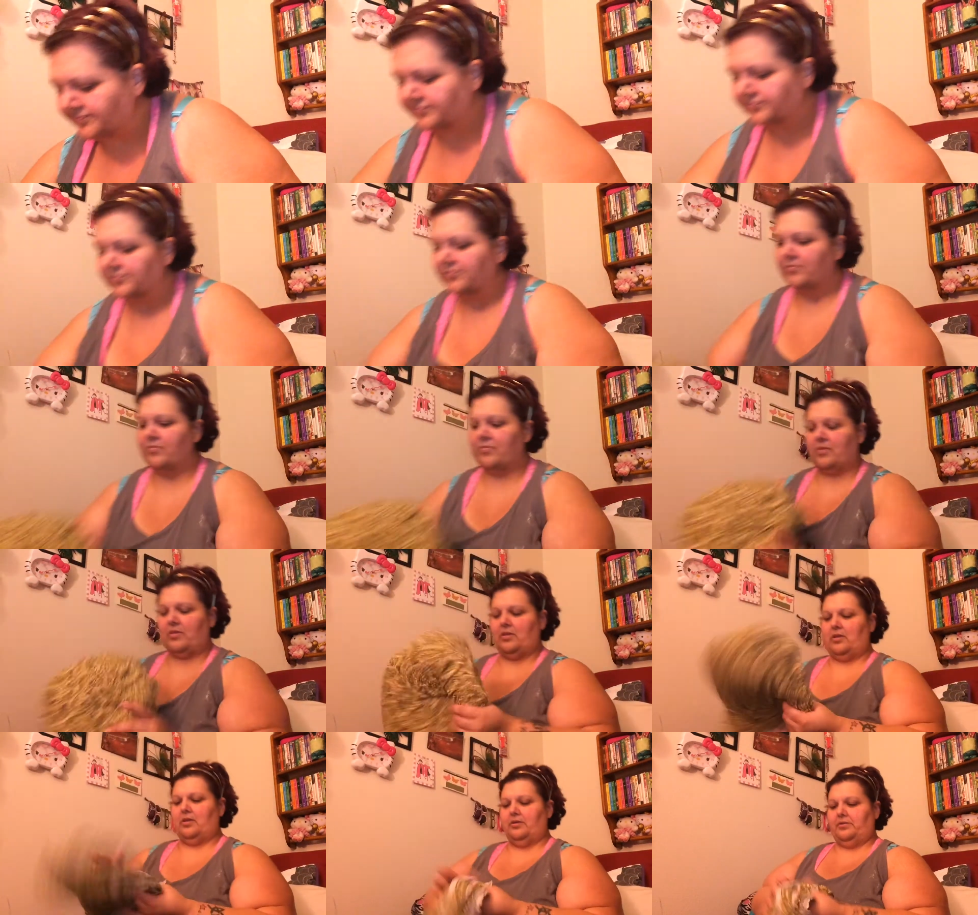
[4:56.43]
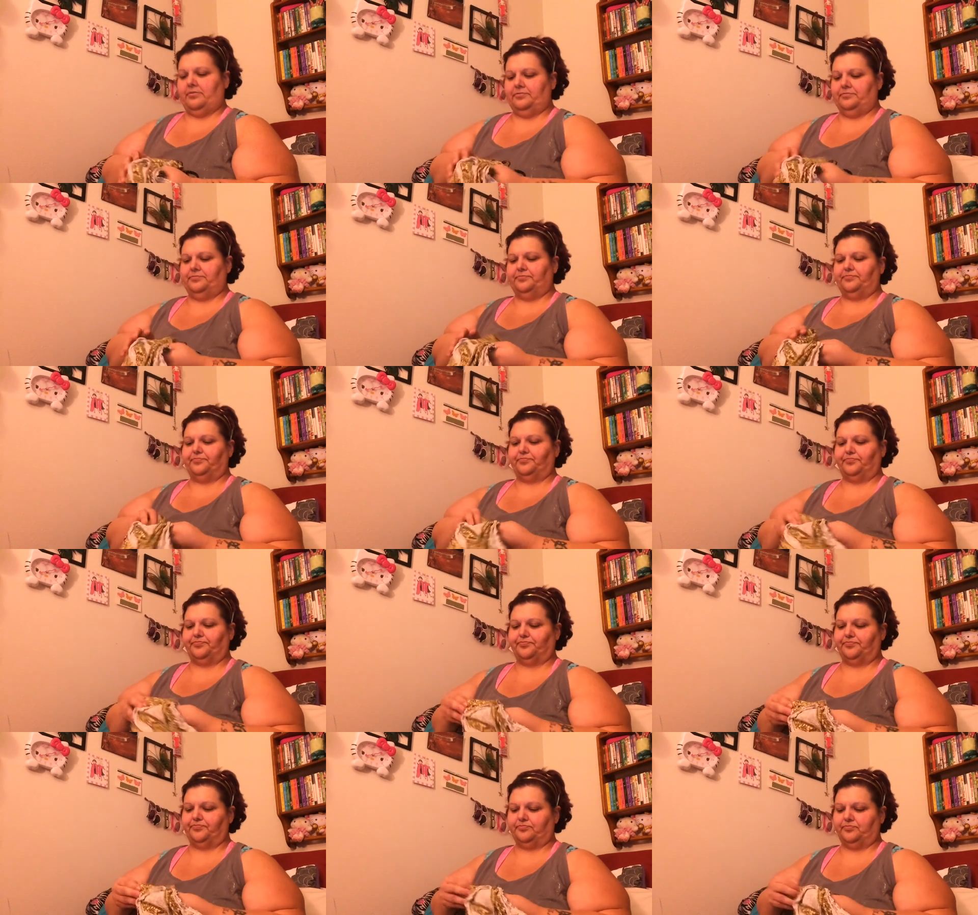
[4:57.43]

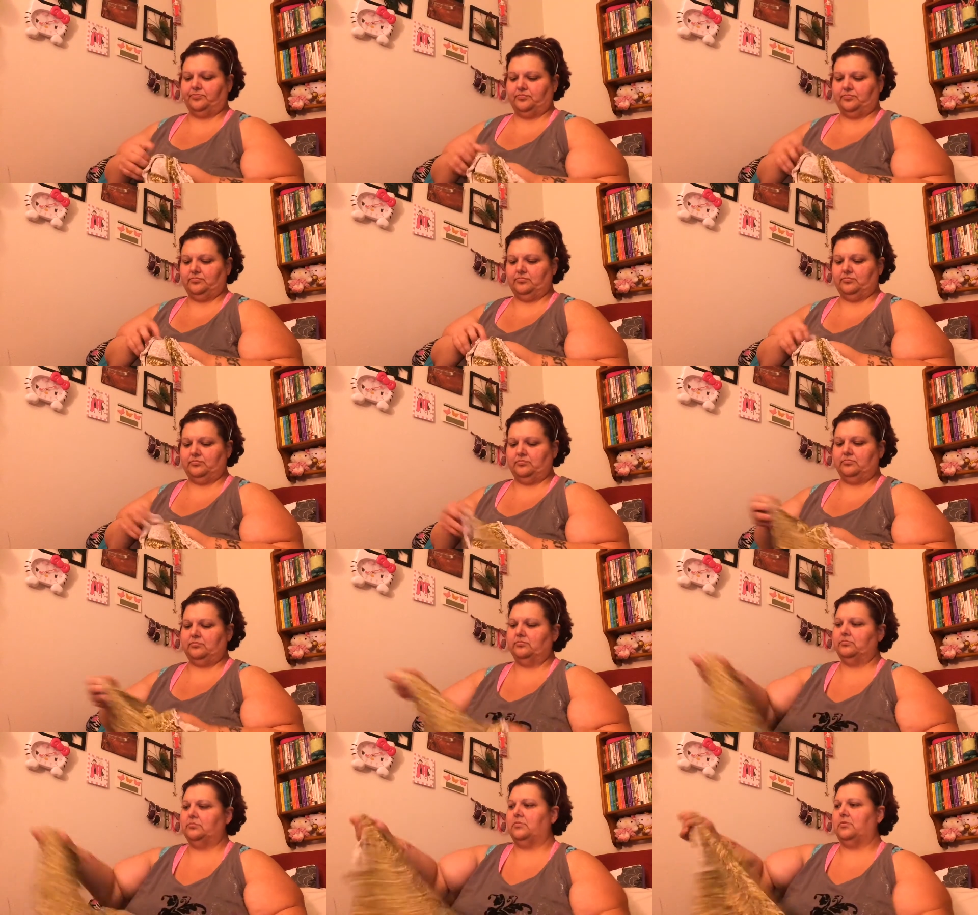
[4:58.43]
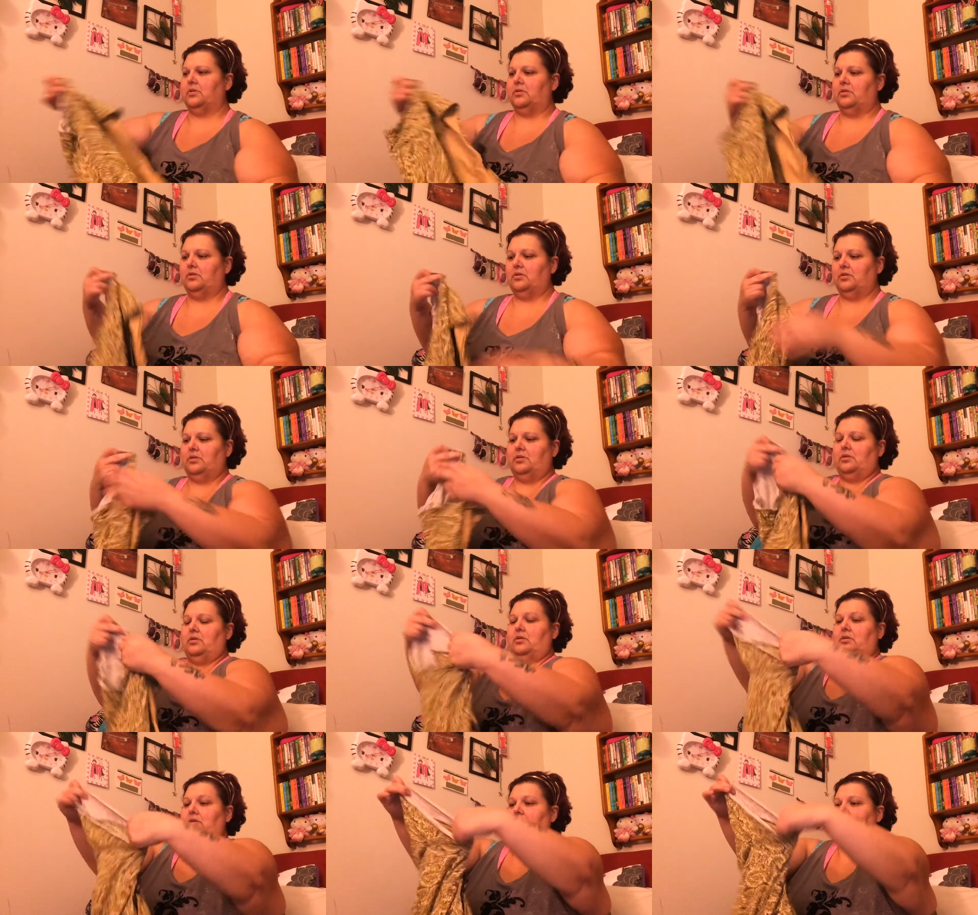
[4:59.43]

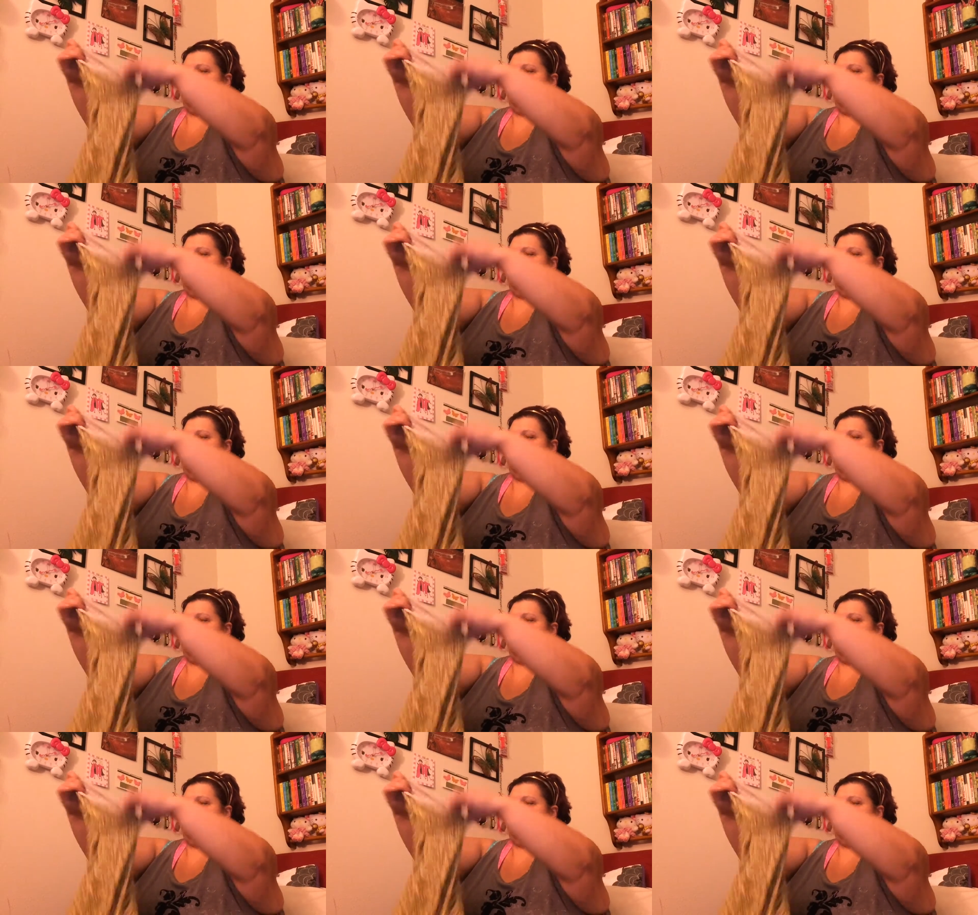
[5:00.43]
(no one is talking)